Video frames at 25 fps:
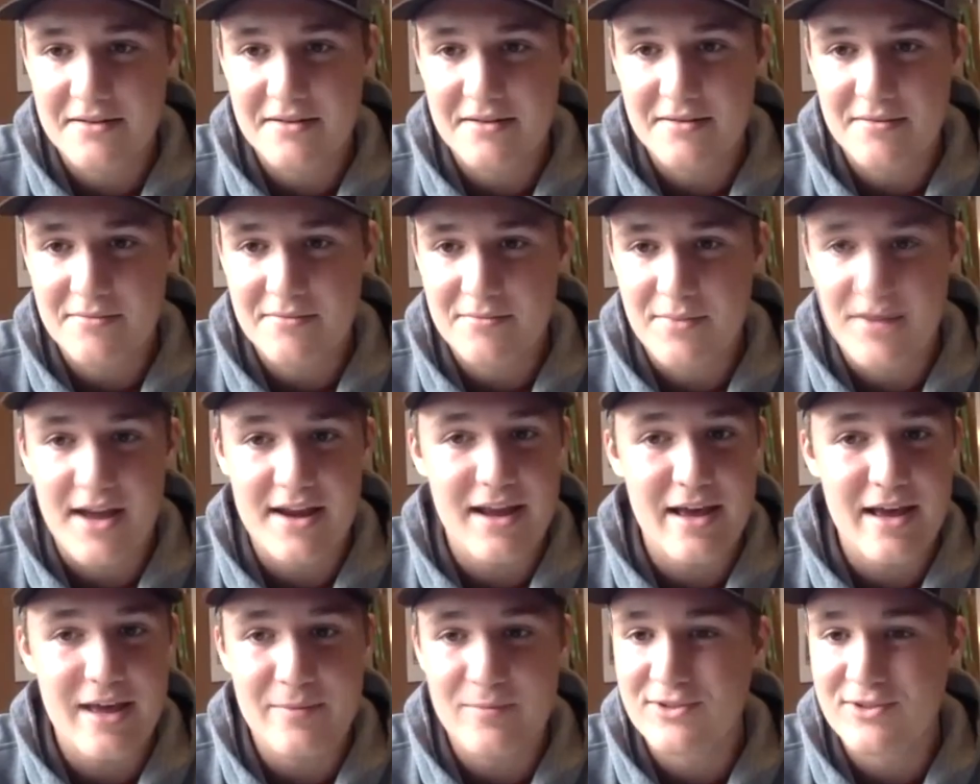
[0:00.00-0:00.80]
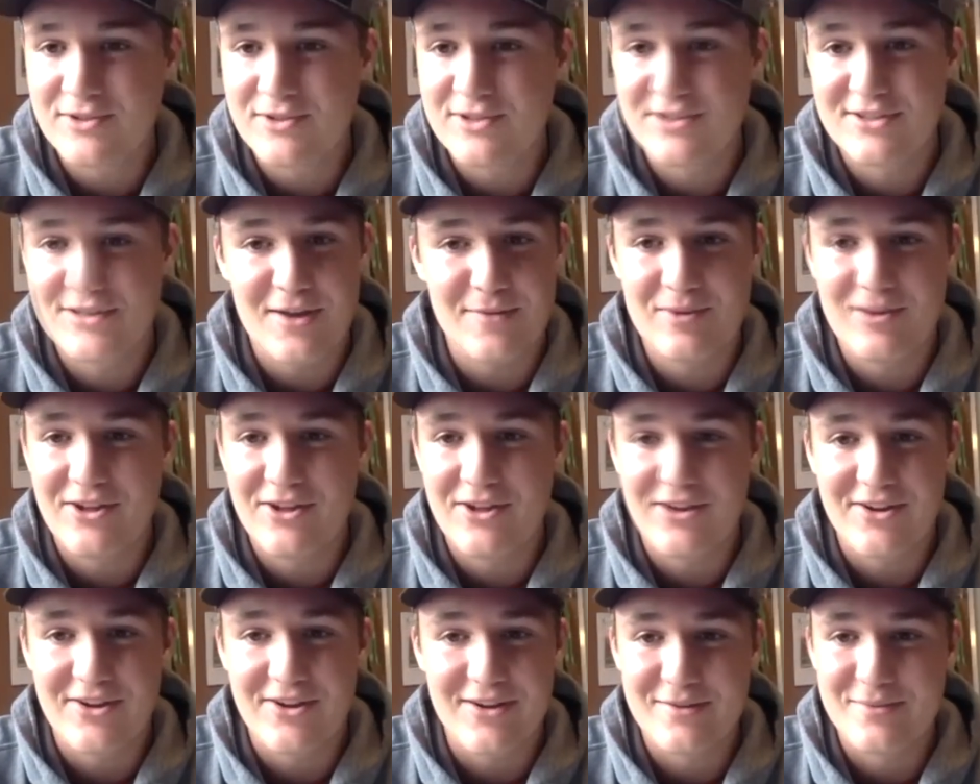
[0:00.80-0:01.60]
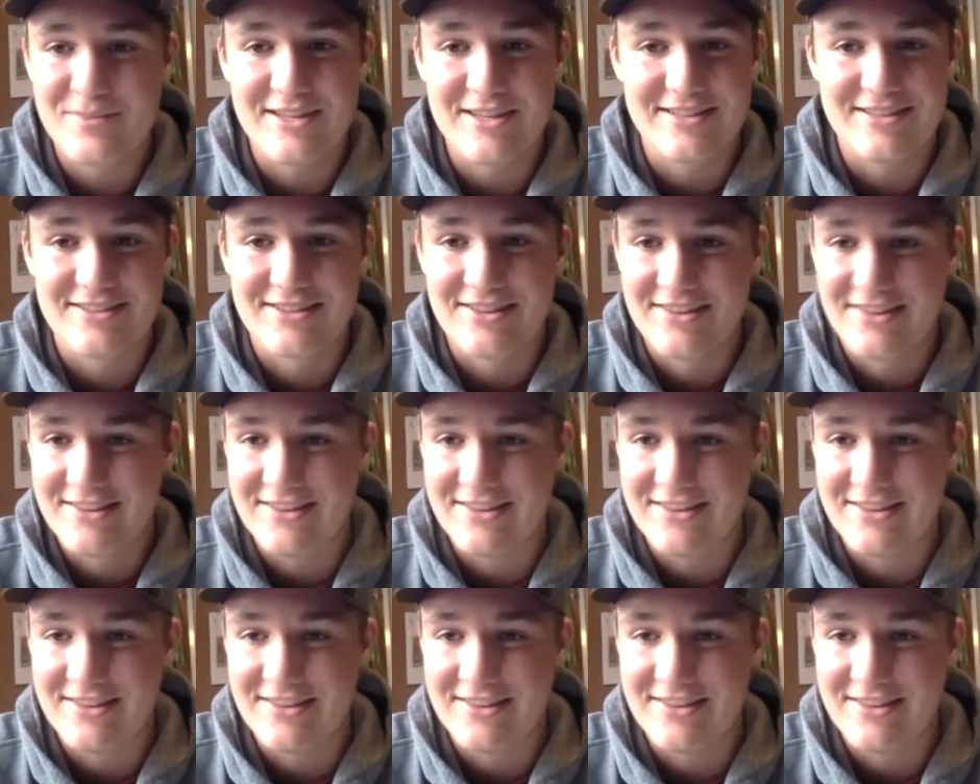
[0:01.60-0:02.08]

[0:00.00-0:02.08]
Pineapple does not belong on a pizza.